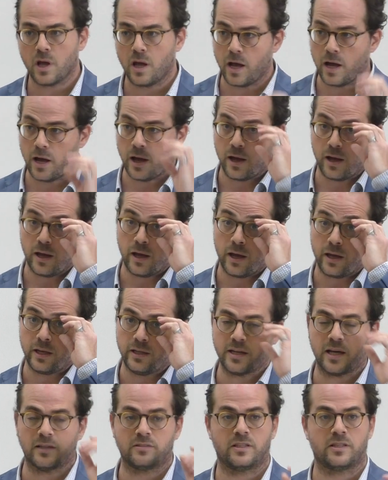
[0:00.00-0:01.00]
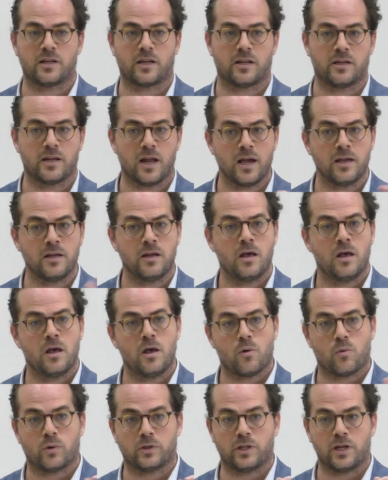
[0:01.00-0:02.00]
in 1999,
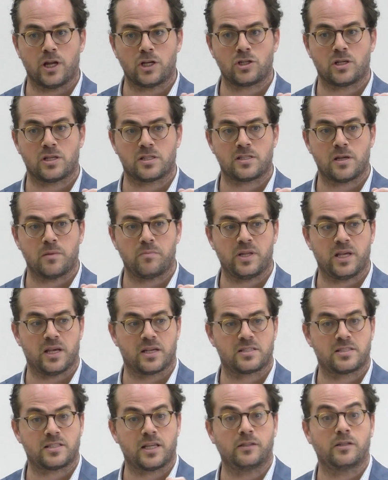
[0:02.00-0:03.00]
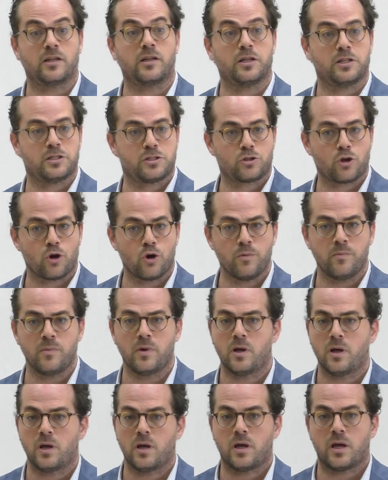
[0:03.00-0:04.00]
where the National Assembly extended its term.
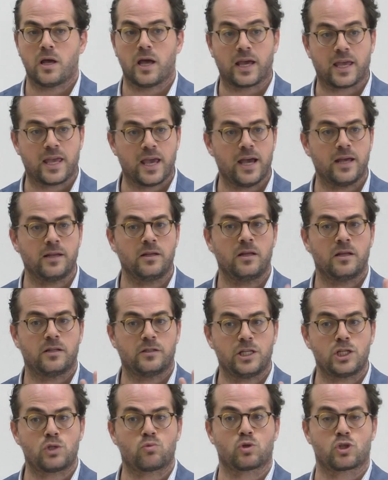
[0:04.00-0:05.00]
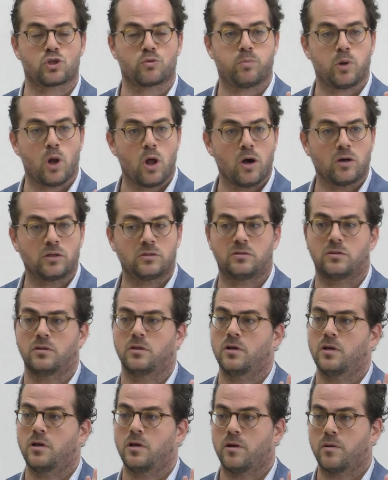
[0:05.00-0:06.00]
Again, this was blocked
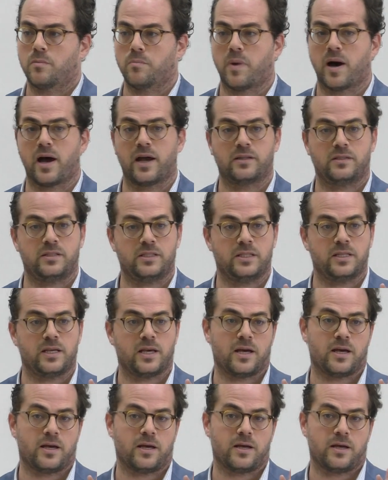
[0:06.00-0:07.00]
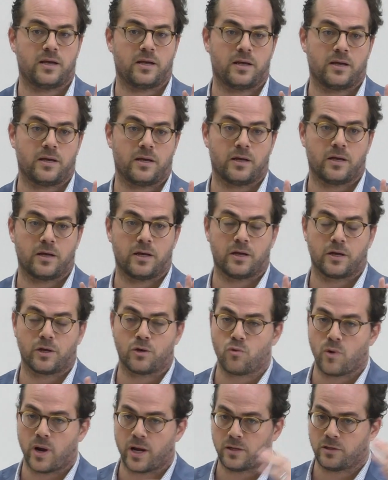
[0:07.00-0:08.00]
by the
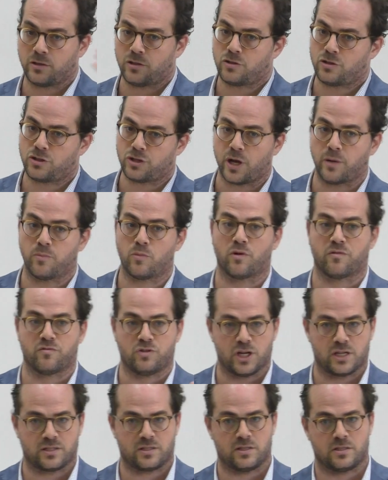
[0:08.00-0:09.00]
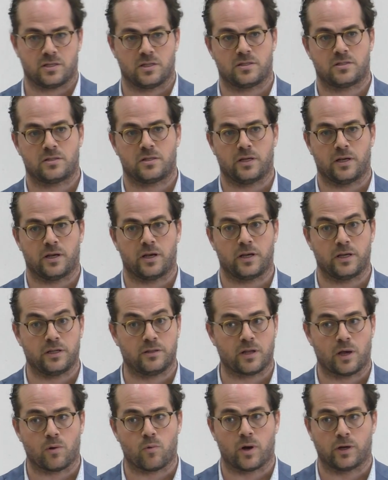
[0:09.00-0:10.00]
Grand Chamber of Justices in
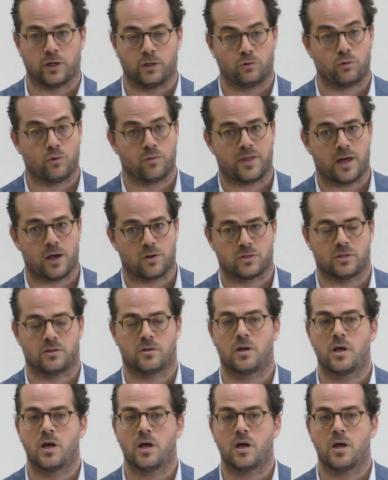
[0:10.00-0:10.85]
Taiwan in 2000.